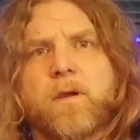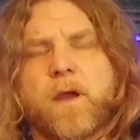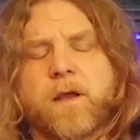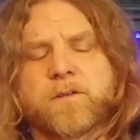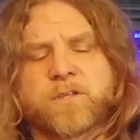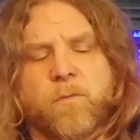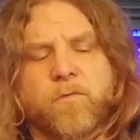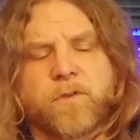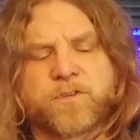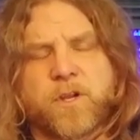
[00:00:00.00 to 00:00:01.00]
and some of
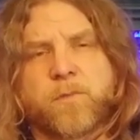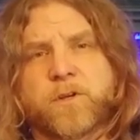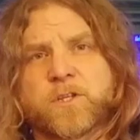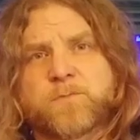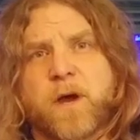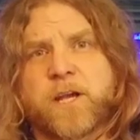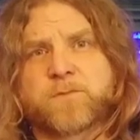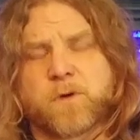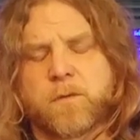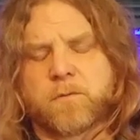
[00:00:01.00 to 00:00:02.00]
the cinnamon and spice
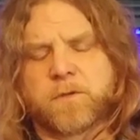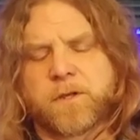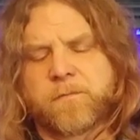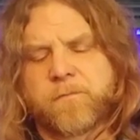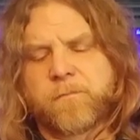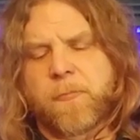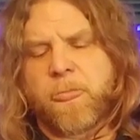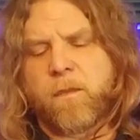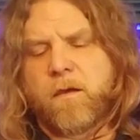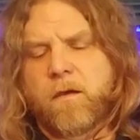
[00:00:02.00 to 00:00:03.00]
probably.
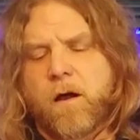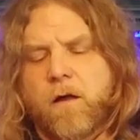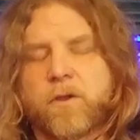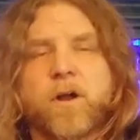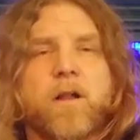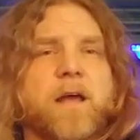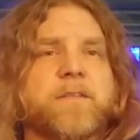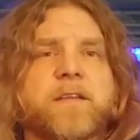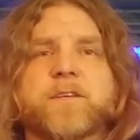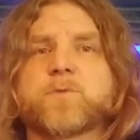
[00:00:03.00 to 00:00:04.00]
All in all, I
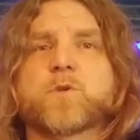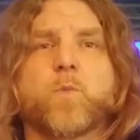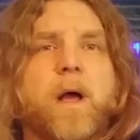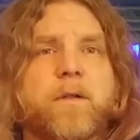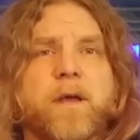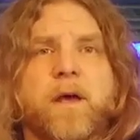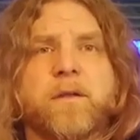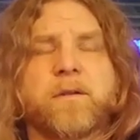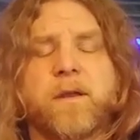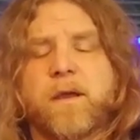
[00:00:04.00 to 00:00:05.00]
think this was well
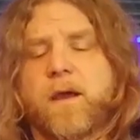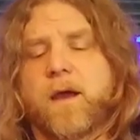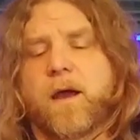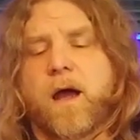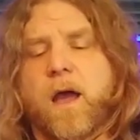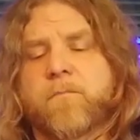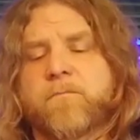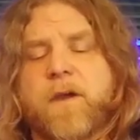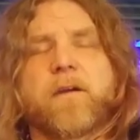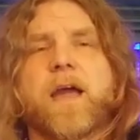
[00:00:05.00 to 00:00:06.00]
done. I'm
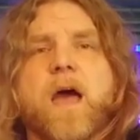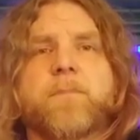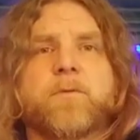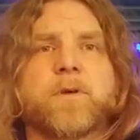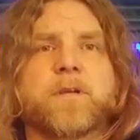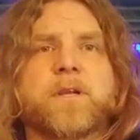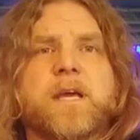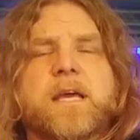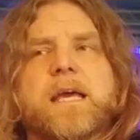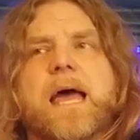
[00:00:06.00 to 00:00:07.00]
very happy with it.
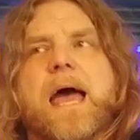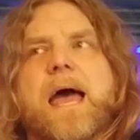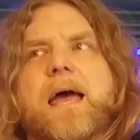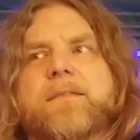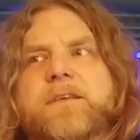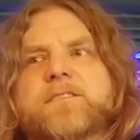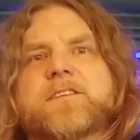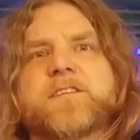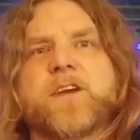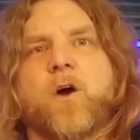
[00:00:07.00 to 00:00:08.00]
This
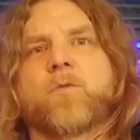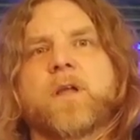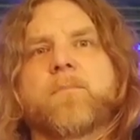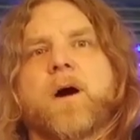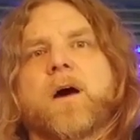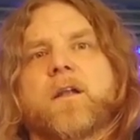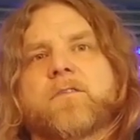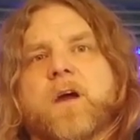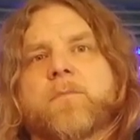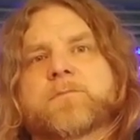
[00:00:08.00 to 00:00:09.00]
is the only bottle of
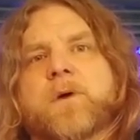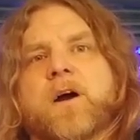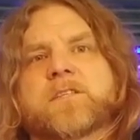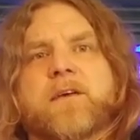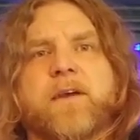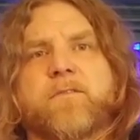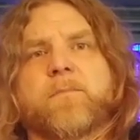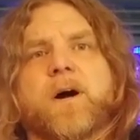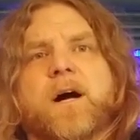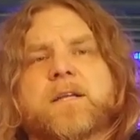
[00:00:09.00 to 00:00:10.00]
Compass Box I've ever
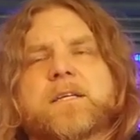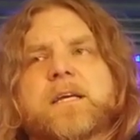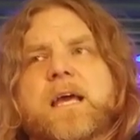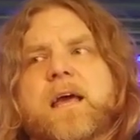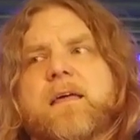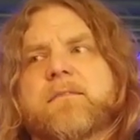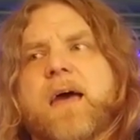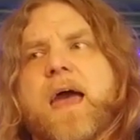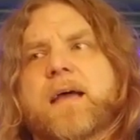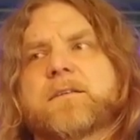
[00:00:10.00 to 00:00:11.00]
bought
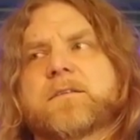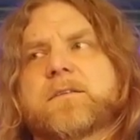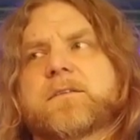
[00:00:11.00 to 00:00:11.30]
that